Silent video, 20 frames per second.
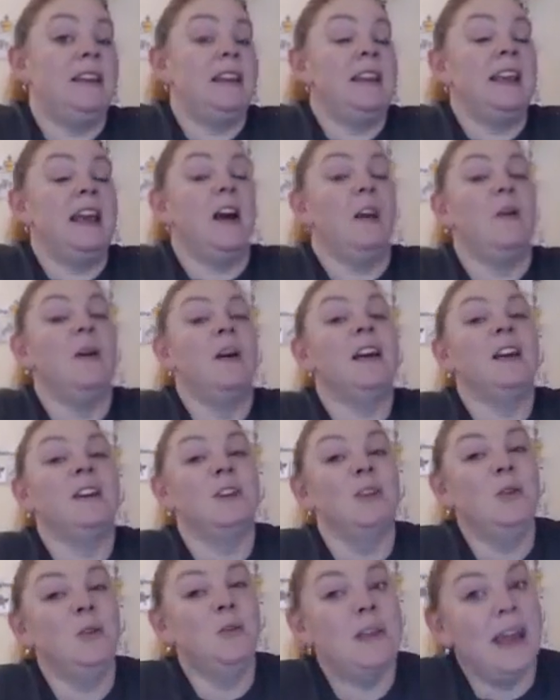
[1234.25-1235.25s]
And now,
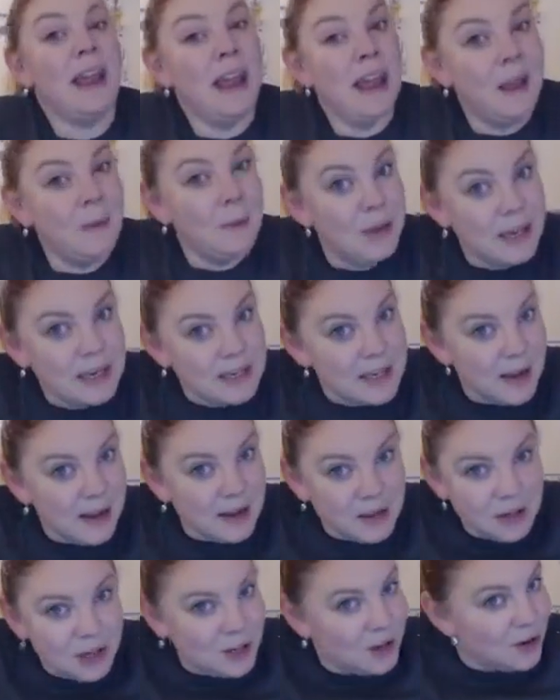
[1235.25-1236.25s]
you can't be
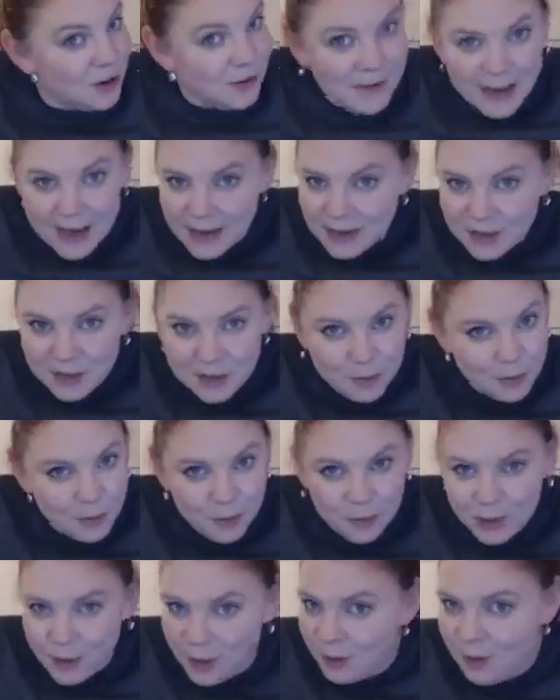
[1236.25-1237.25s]
touching your
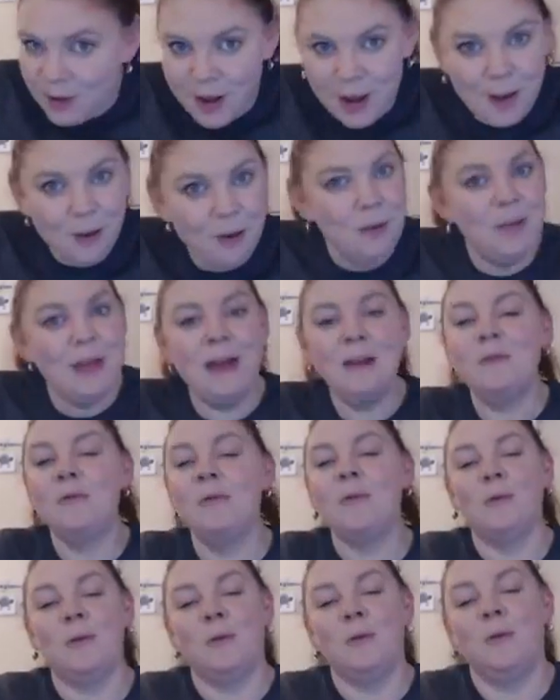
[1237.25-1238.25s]
vegetable. You know the
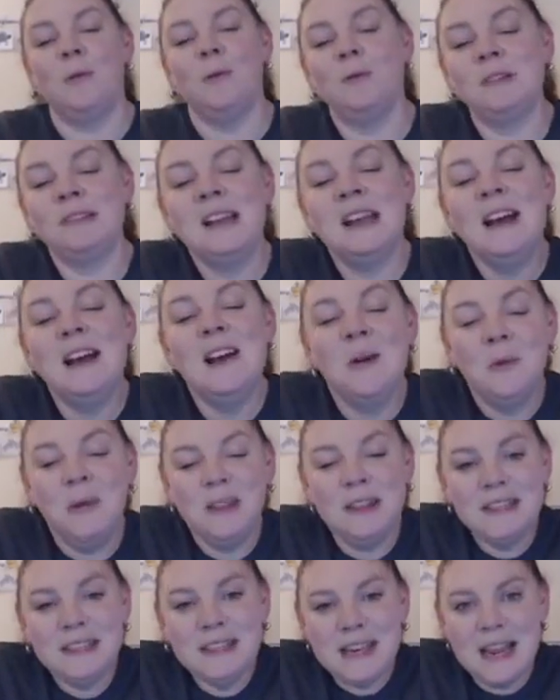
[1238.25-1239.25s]
rules
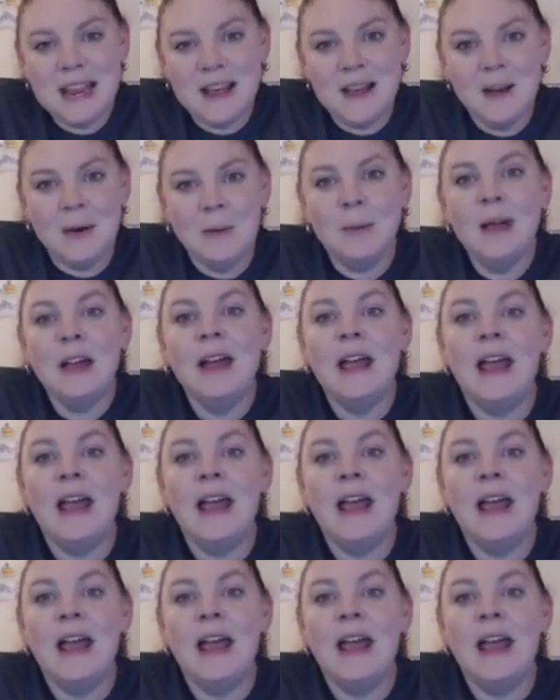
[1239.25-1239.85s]
with STEM.